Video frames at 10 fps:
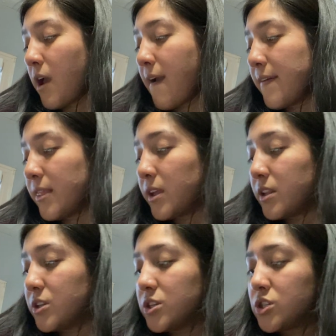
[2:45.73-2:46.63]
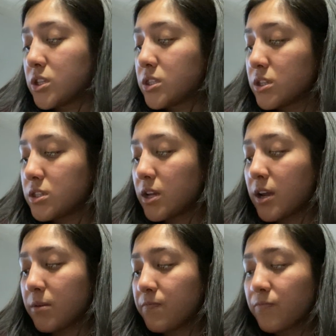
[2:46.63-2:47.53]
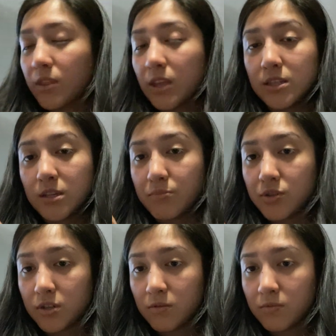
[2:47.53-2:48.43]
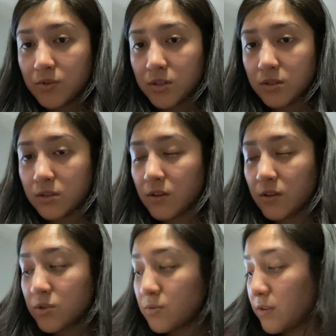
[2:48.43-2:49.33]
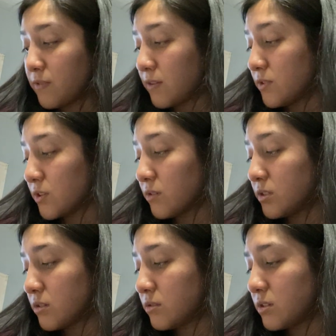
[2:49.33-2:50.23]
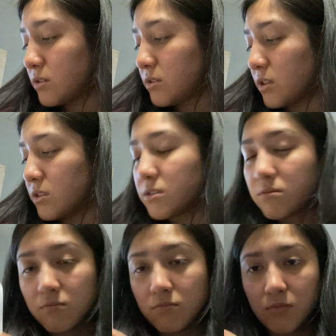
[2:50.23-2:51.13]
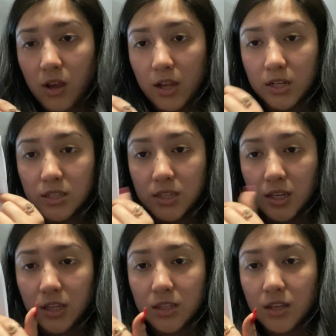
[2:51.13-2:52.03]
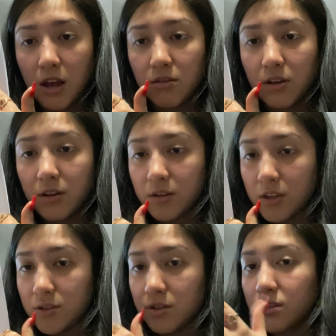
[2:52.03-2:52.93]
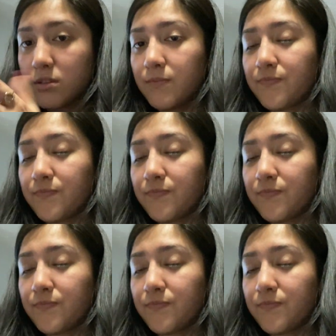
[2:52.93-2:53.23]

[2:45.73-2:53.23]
And then just the time and temperature, which is 25 degrees Celsius, and in seconds how long it took.